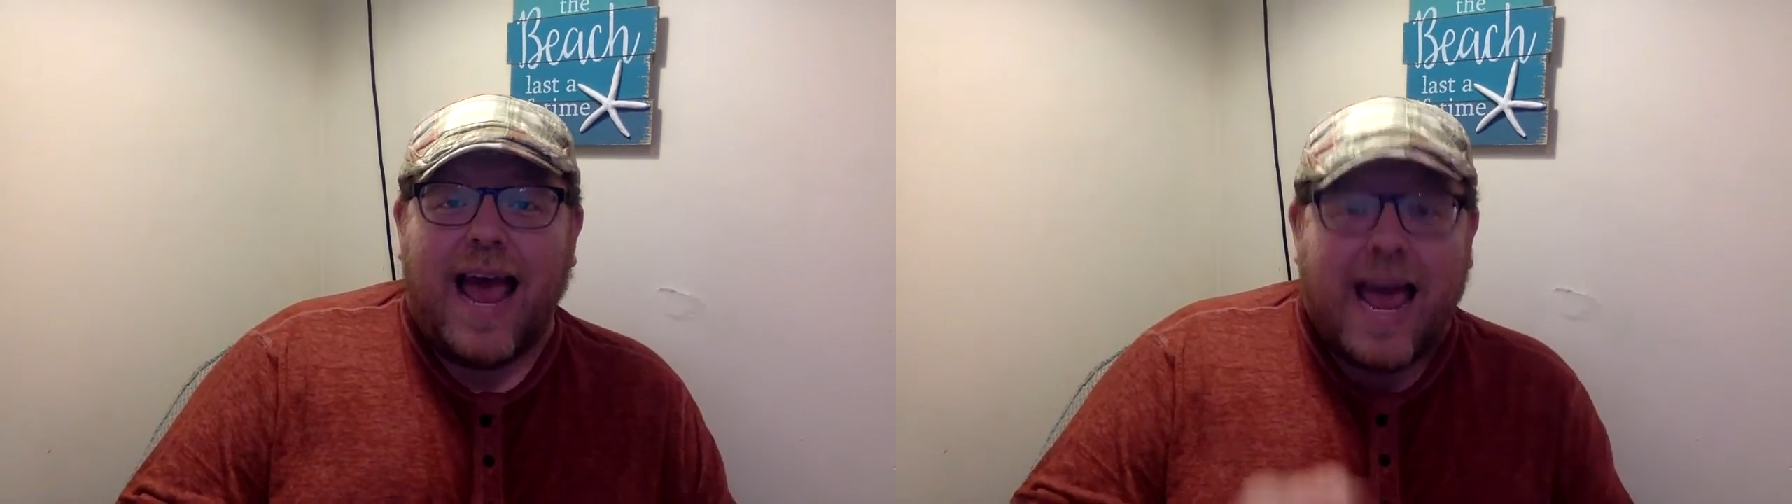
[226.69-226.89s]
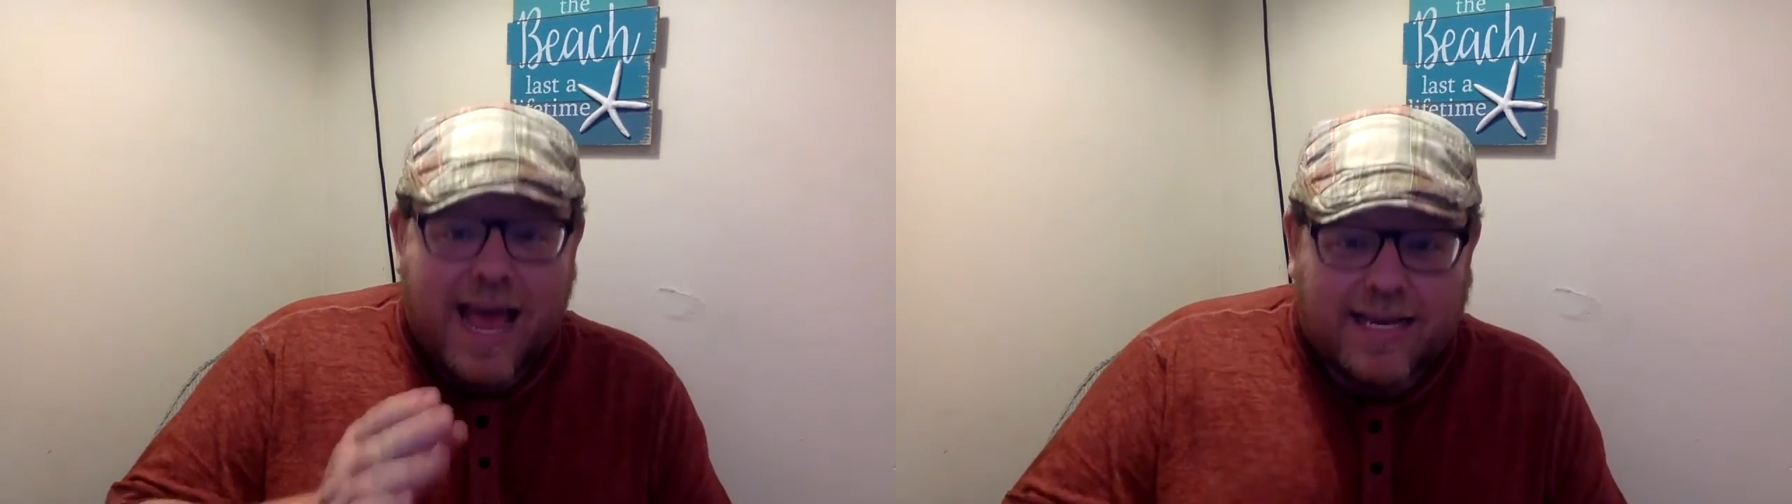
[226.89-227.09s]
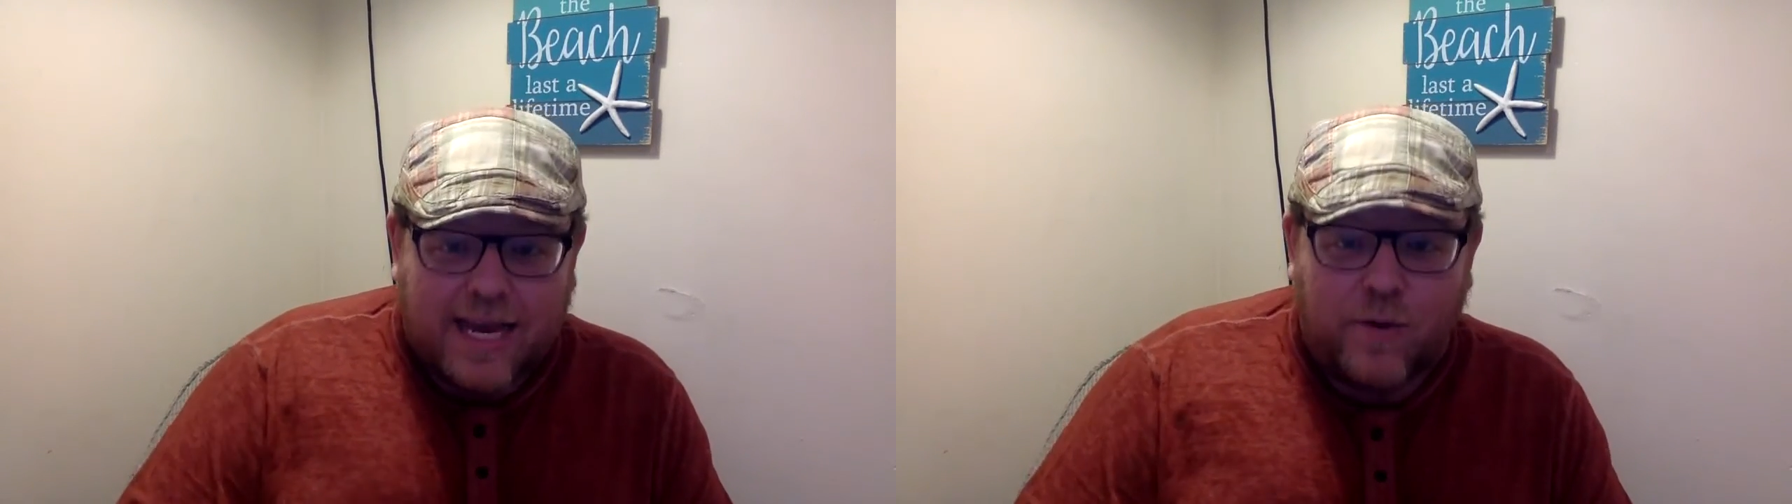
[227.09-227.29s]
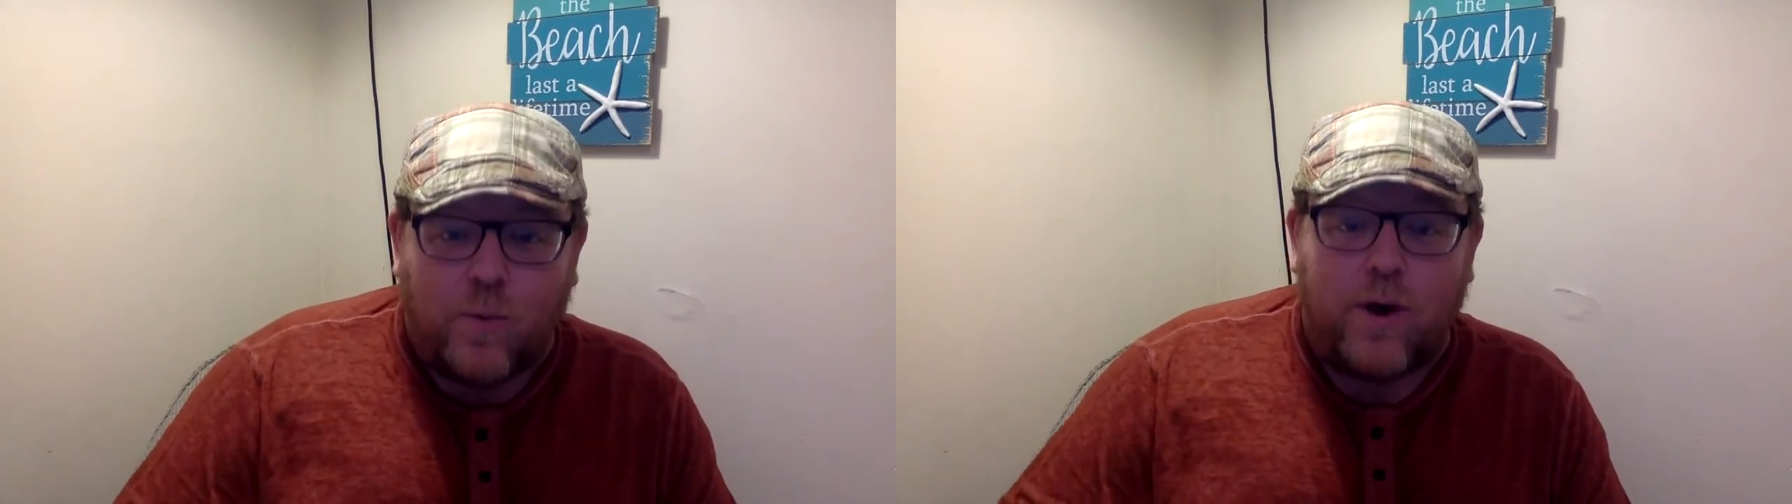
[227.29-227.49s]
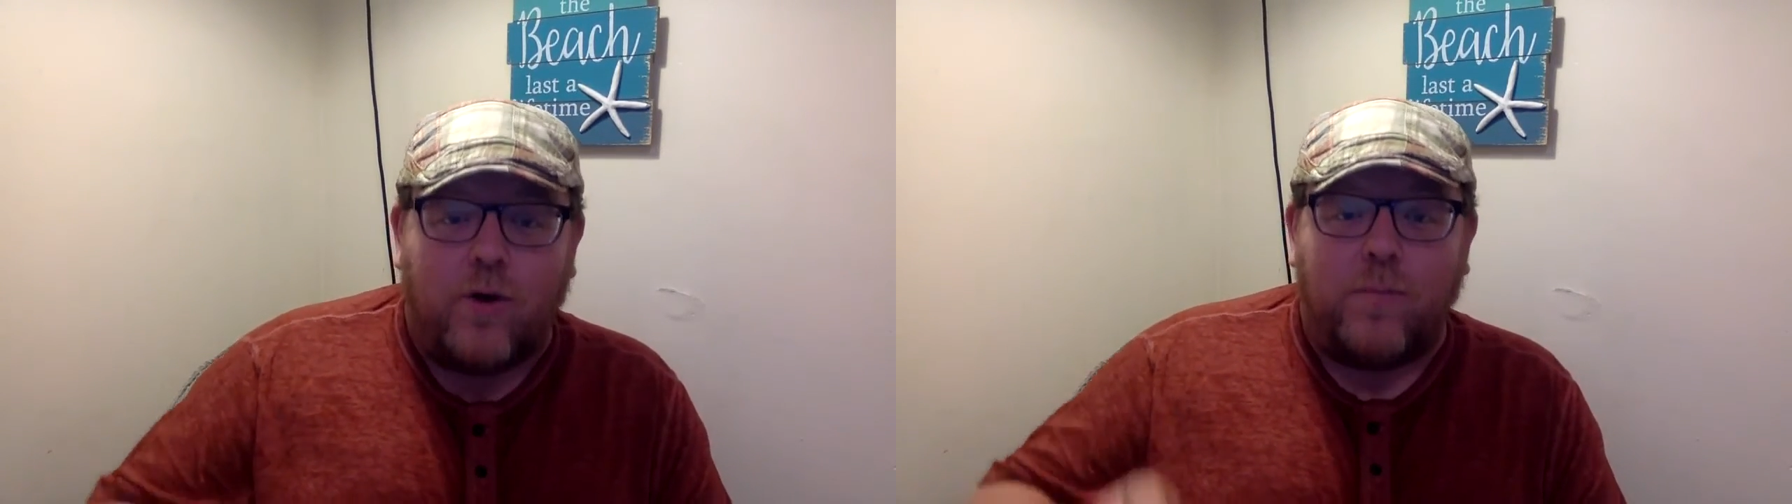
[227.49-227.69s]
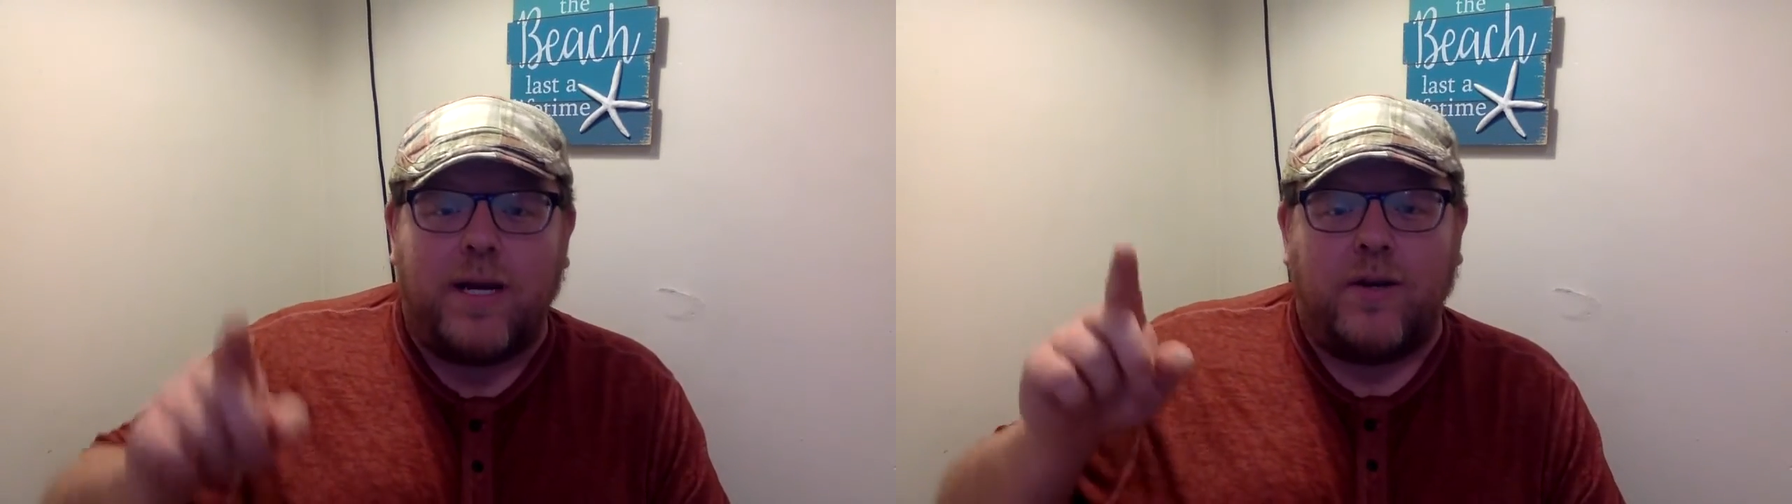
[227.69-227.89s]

and as he will be